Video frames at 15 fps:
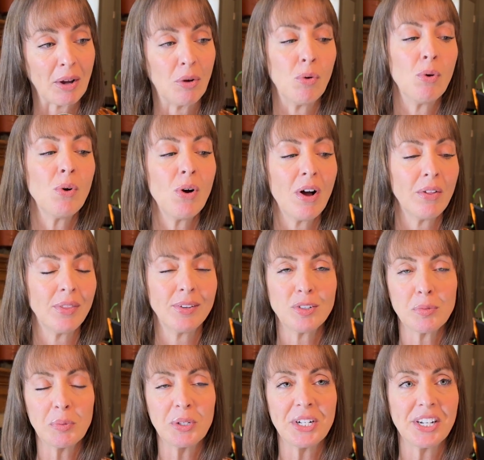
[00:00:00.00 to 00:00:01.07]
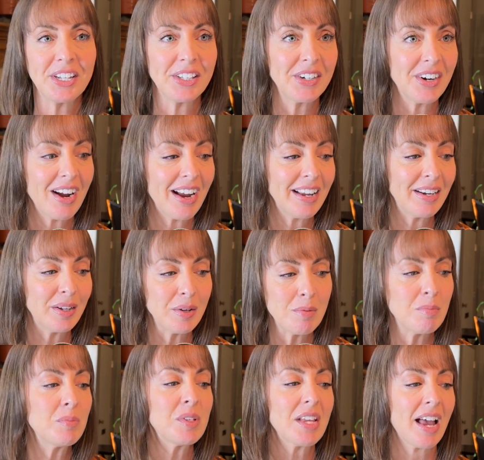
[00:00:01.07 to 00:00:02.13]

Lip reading: goal on those particular items.